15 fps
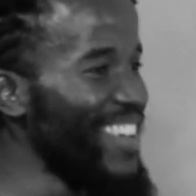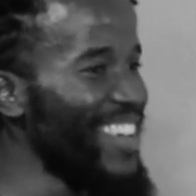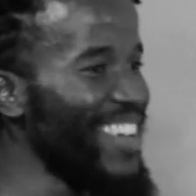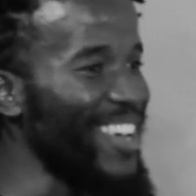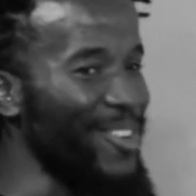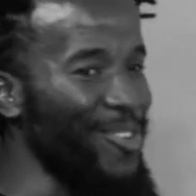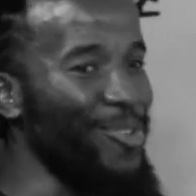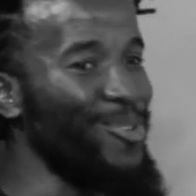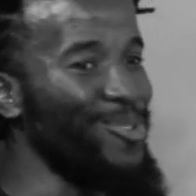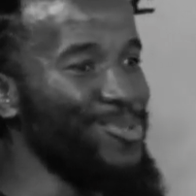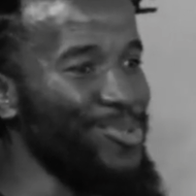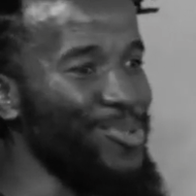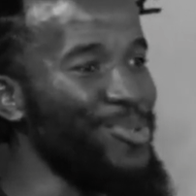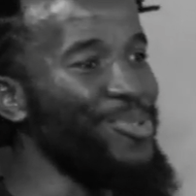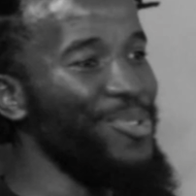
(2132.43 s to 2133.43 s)
and
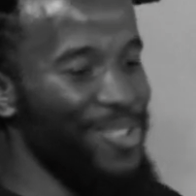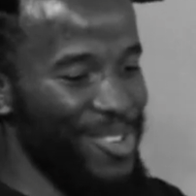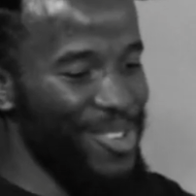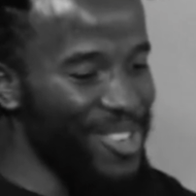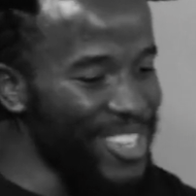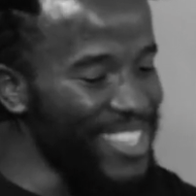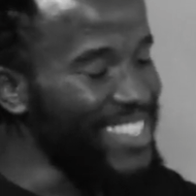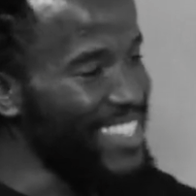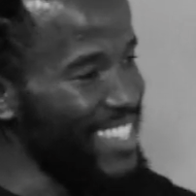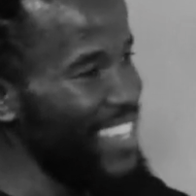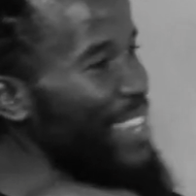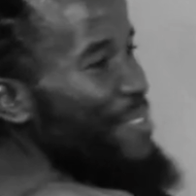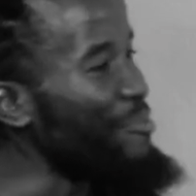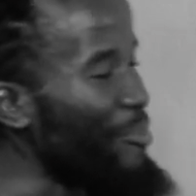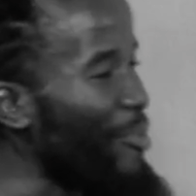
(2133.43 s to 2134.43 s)
also
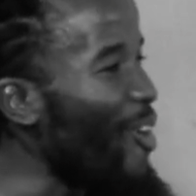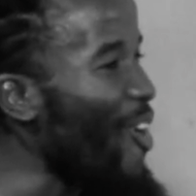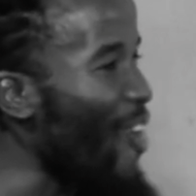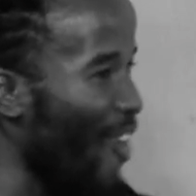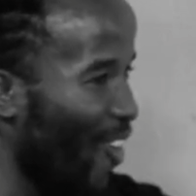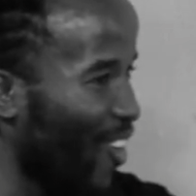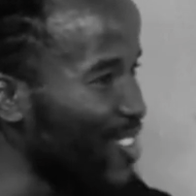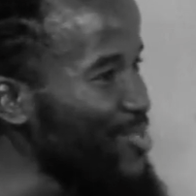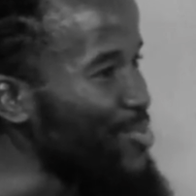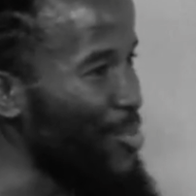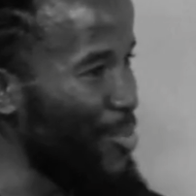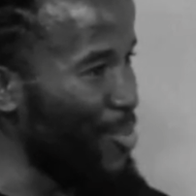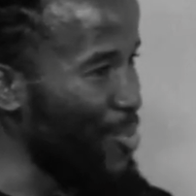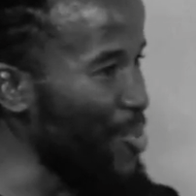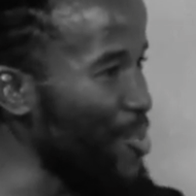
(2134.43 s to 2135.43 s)
digging more to
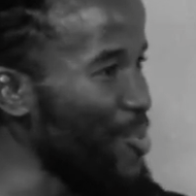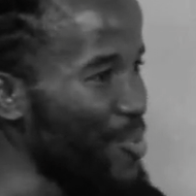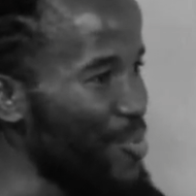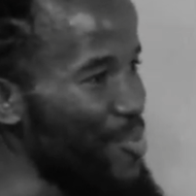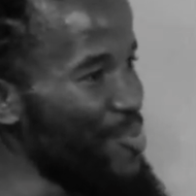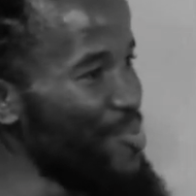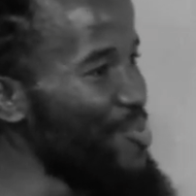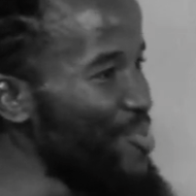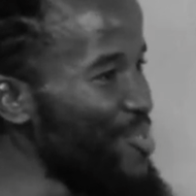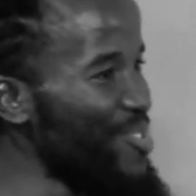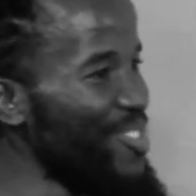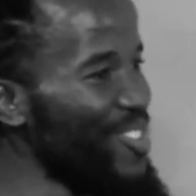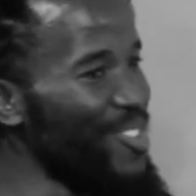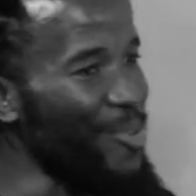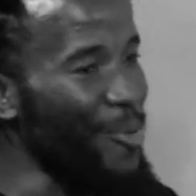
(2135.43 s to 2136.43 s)
know
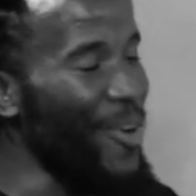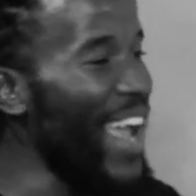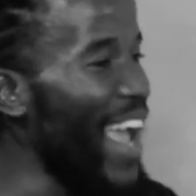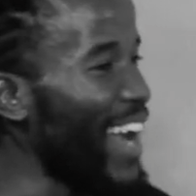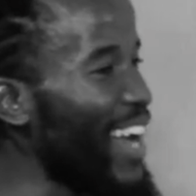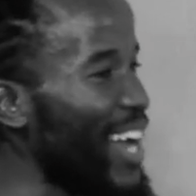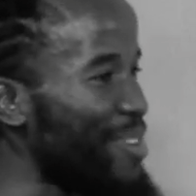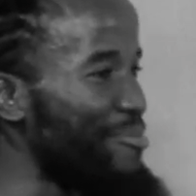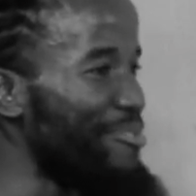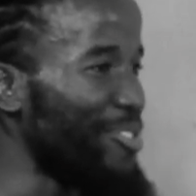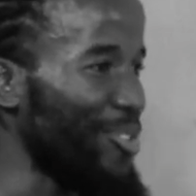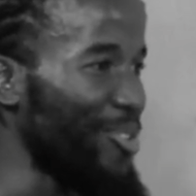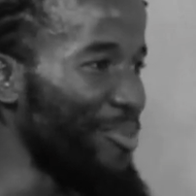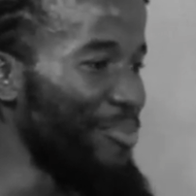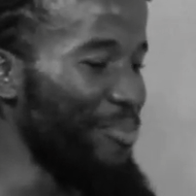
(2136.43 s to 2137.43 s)
where I come
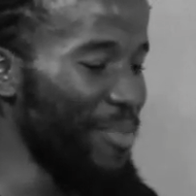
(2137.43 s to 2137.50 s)
from.